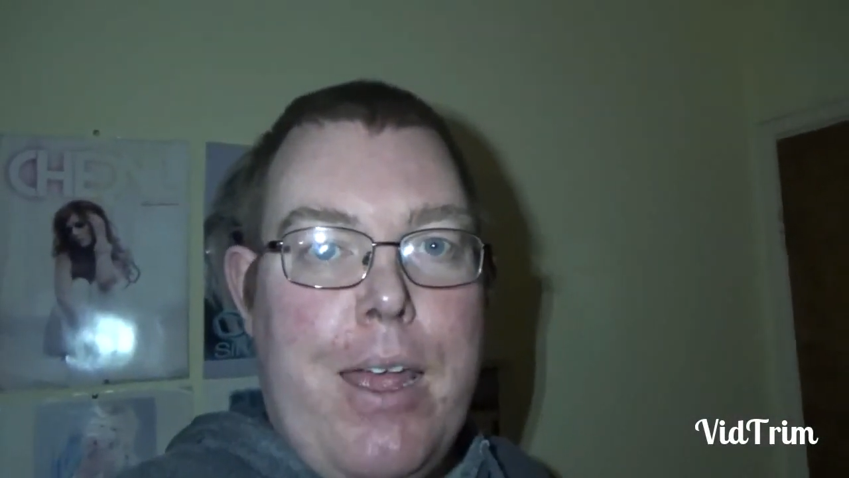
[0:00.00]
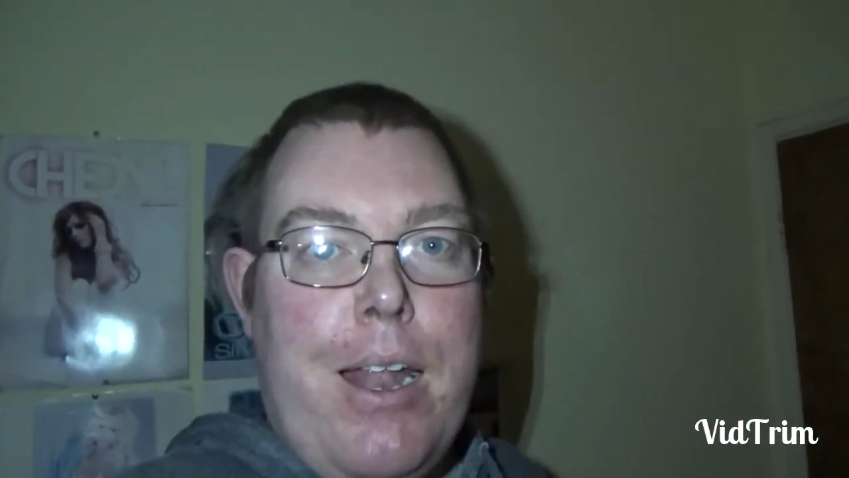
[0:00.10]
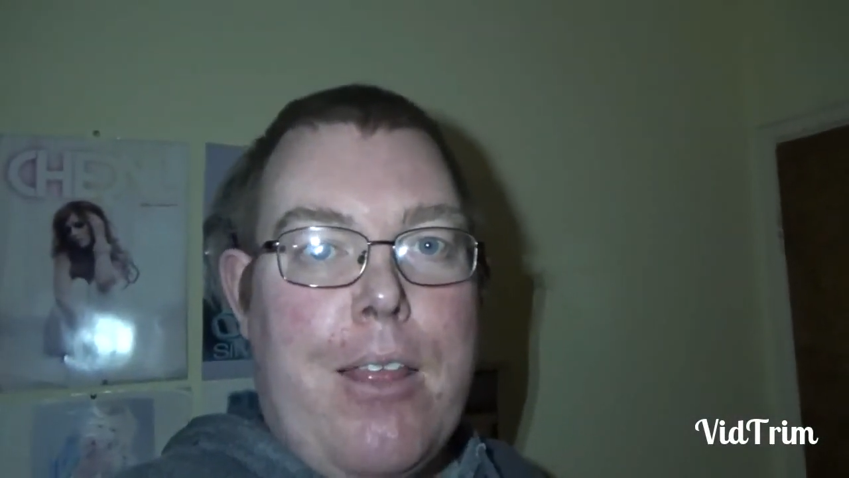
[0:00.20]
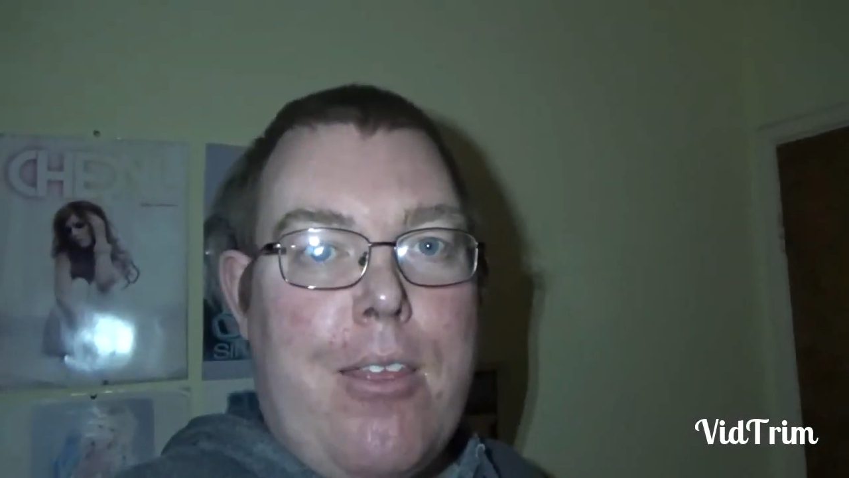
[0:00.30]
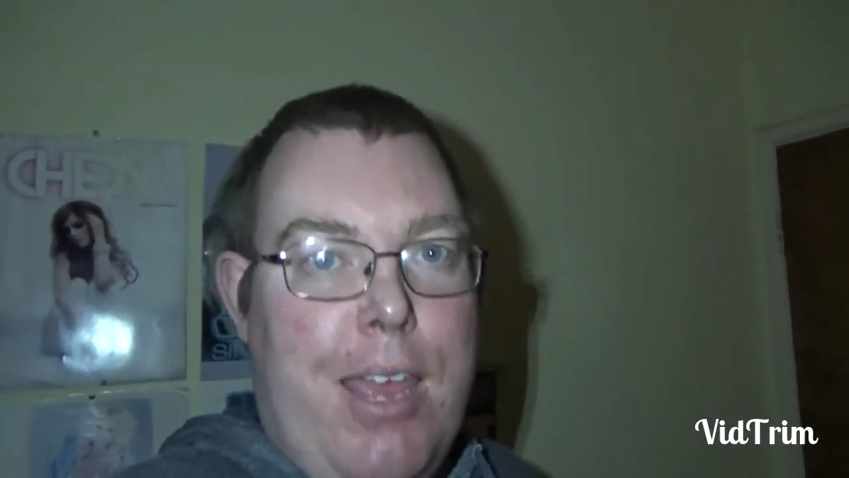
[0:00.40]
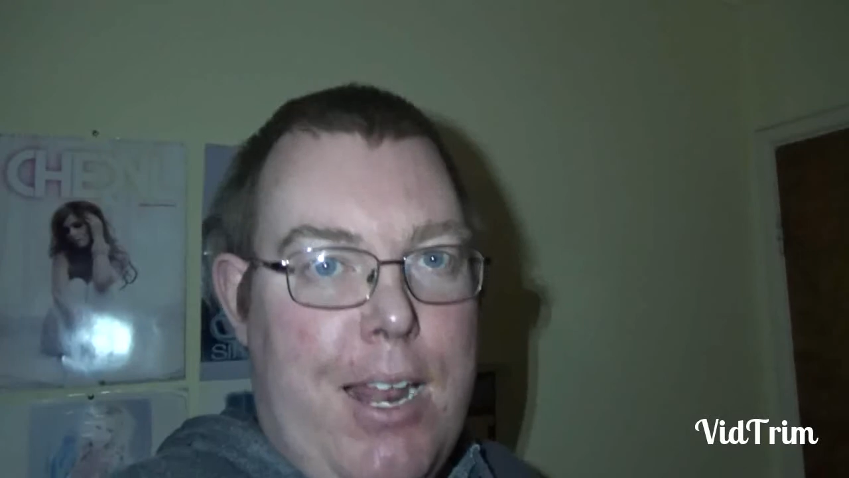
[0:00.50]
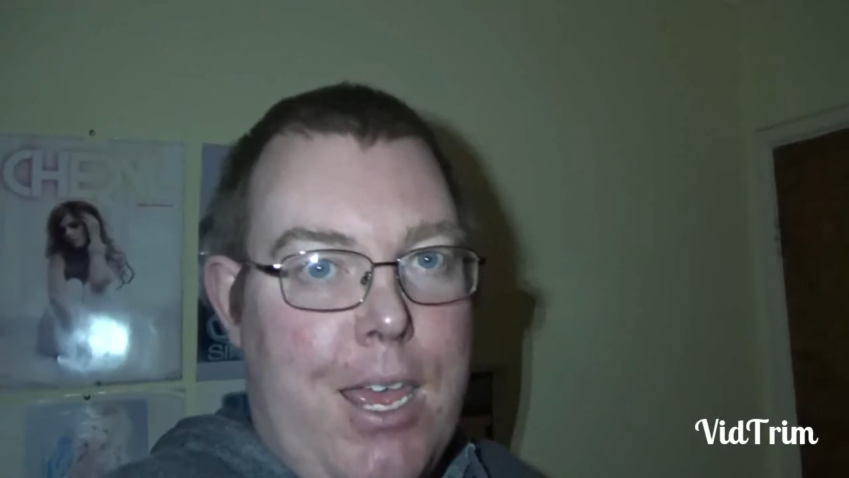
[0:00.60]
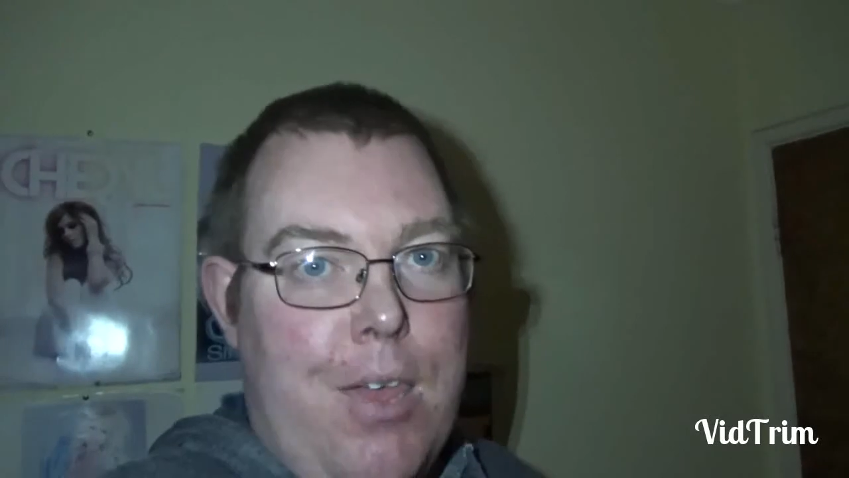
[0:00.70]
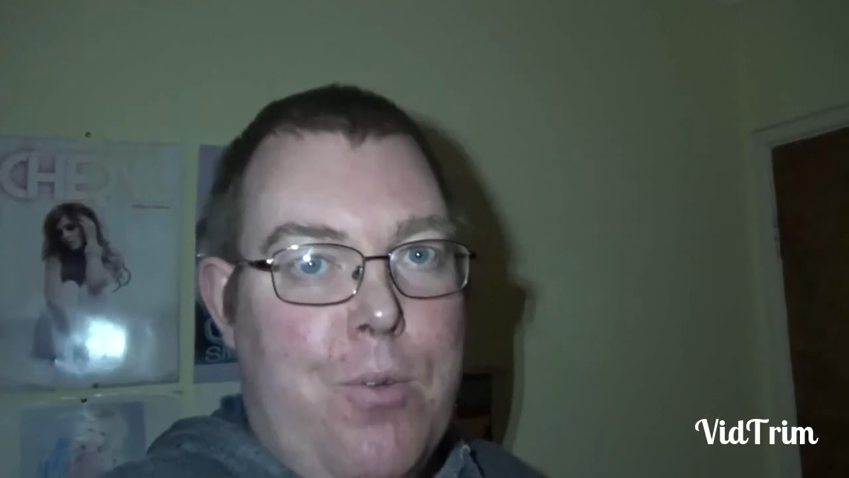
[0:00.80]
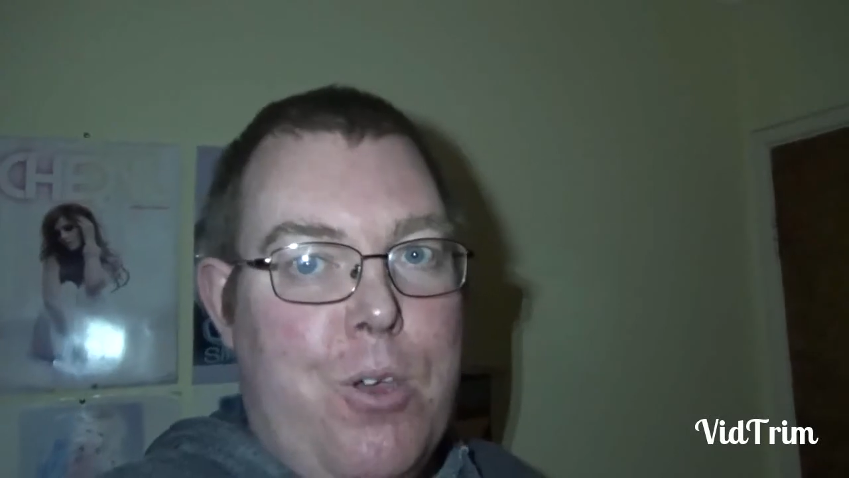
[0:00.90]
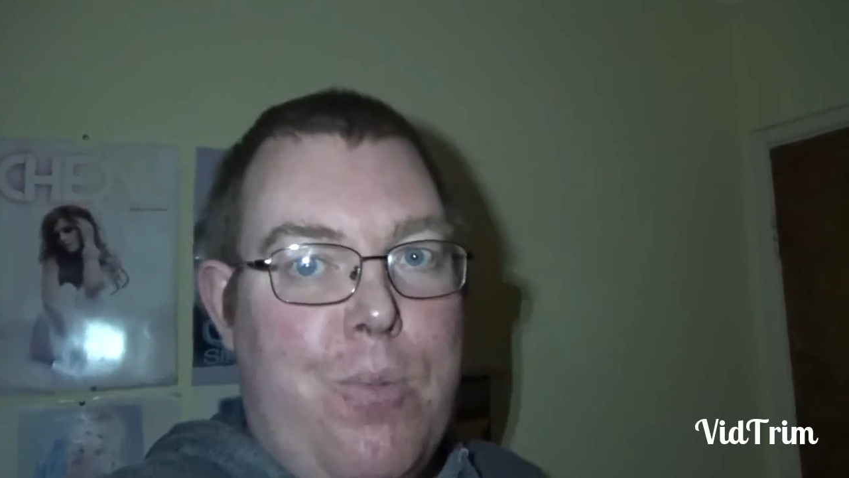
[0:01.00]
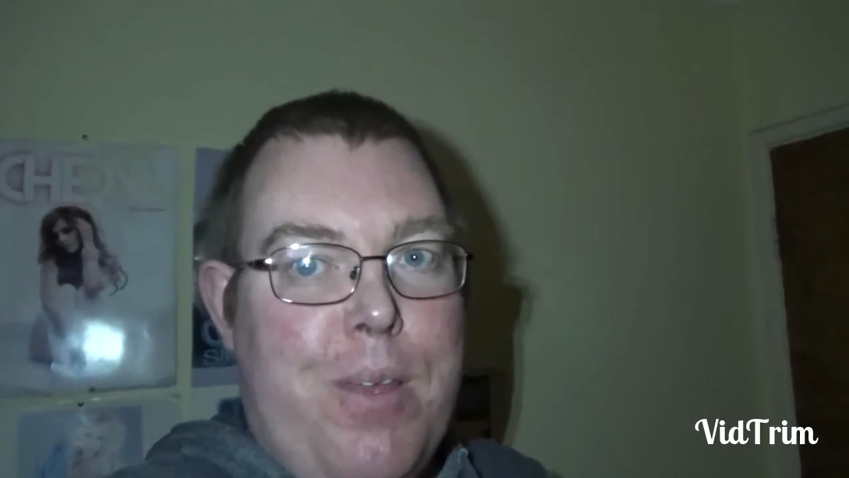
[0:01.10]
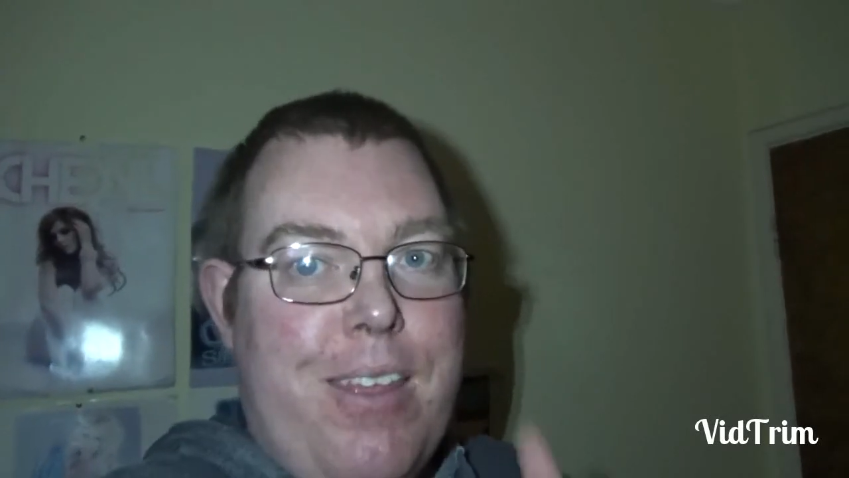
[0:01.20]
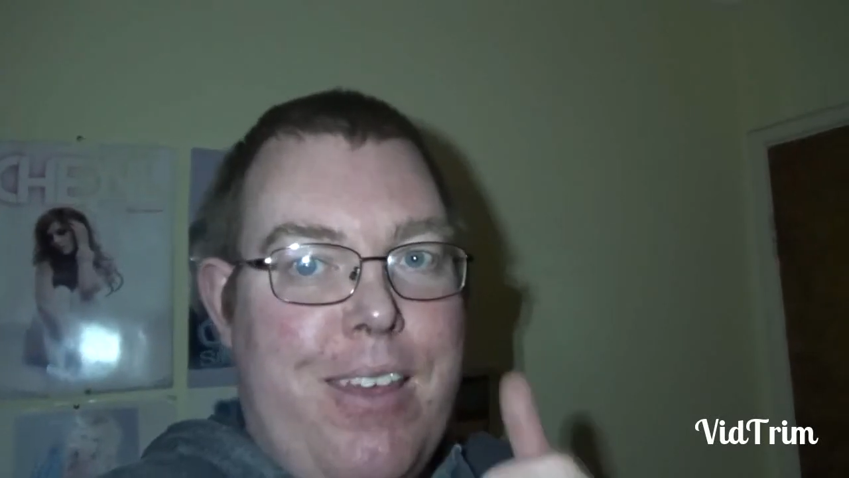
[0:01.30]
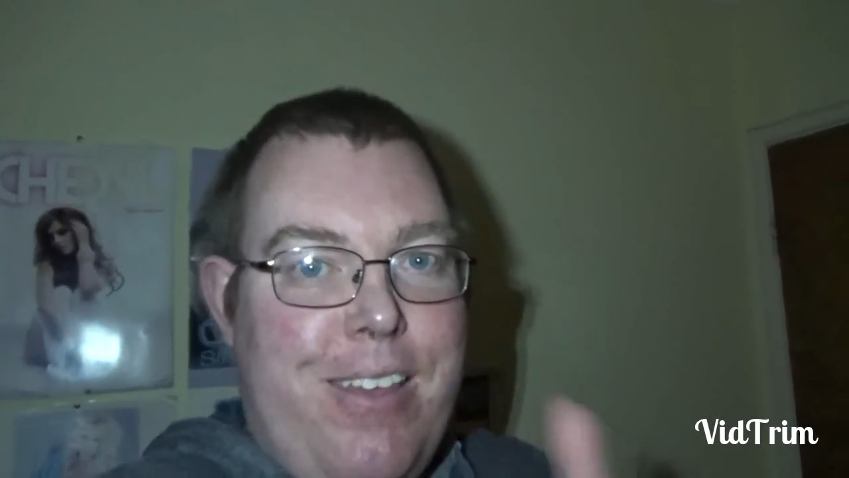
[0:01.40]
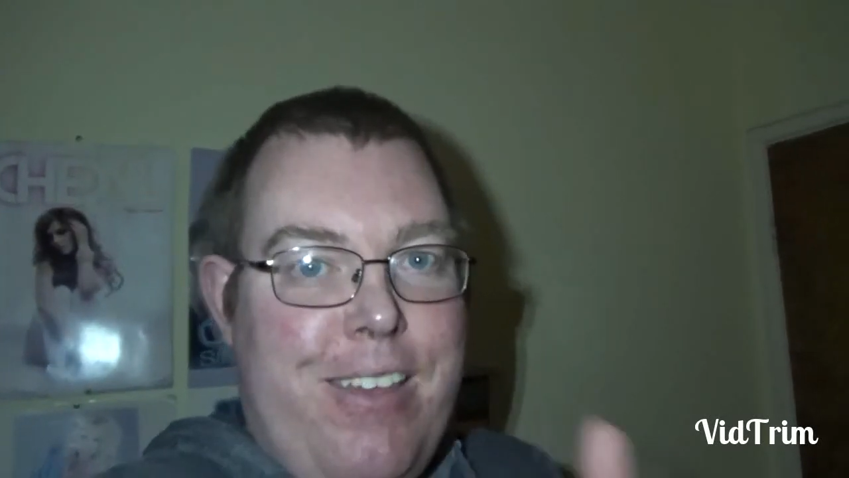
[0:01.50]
and I'll see you later, YouTubers.